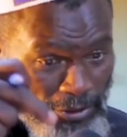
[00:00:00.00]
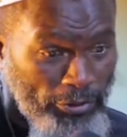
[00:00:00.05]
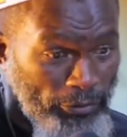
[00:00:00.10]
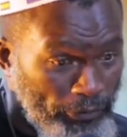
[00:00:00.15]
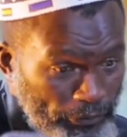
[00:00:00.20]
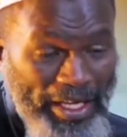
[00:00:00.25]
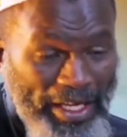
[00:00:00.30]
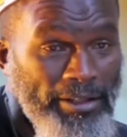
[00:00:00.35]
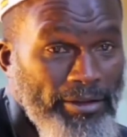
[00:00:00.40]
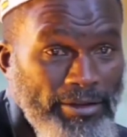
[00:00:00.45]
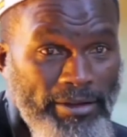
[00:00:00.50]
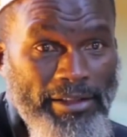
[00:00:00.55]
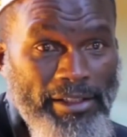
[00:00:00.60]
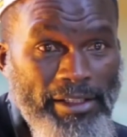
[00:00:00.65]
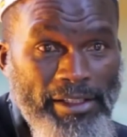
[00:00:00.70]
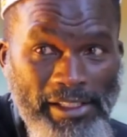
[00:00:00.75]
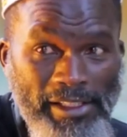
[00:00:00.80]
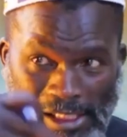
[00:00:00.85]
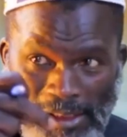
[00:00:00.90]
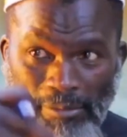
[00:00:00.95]
that you failed
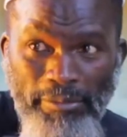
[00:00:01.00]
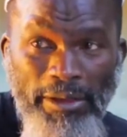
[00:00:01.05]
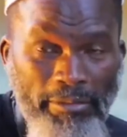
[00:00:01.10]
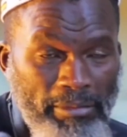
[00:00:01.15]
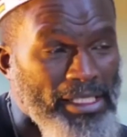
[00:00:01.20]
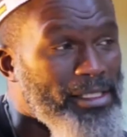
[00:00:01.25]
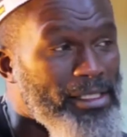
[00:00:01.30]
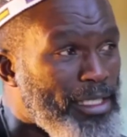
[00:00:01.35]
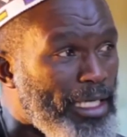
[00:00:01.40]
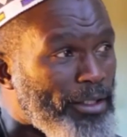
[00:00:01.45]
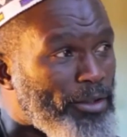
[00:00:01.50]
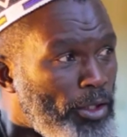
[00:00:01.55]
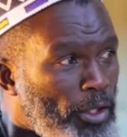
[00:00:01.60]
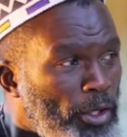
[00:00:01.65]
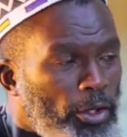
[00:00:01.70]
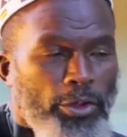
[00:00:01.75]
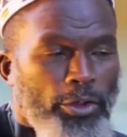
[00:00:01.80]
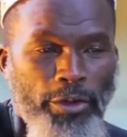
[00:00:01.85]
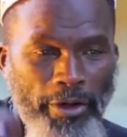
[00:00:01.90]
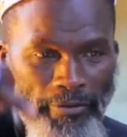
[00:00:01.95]
simply means that
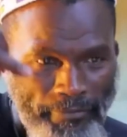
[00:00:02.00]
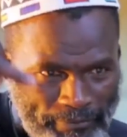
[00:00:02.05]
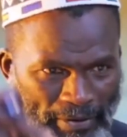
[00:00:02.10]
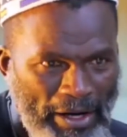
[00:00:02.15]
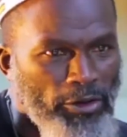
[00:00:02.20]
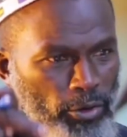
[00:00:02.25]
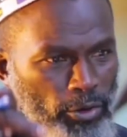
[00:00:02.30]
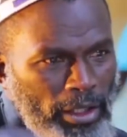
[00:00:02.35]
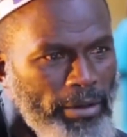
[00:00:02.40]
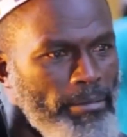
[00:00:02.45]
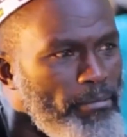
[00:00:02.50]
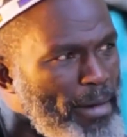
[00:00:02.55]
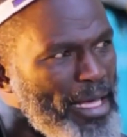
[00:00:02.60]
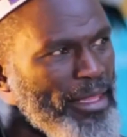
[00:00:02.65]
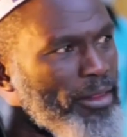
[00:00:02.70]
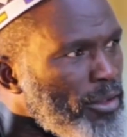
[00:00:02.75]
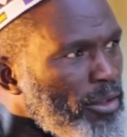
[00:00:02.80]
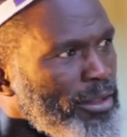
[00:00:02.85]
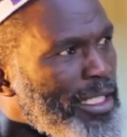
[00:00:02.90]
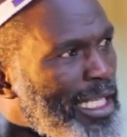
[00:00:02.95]
you have found one
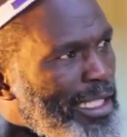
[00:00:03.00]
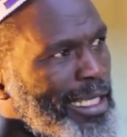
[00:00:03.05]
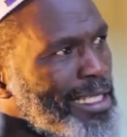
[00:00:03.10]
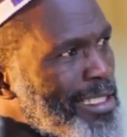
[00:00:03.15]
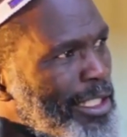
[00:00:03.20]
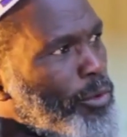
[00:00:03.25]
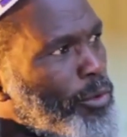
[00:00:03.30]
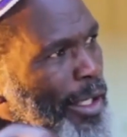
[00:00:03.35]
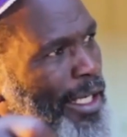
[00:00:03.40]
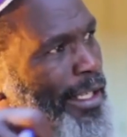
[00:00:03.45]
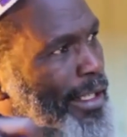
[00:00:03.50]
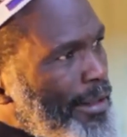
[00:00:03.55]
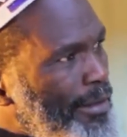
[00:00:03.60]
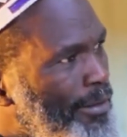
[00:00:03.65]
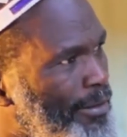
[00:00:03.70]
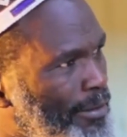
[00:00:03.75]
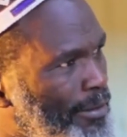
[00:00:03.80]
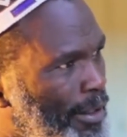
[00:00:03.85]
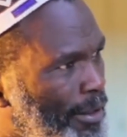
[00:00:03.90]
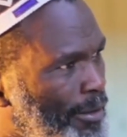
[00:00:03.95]
method that doesn't work.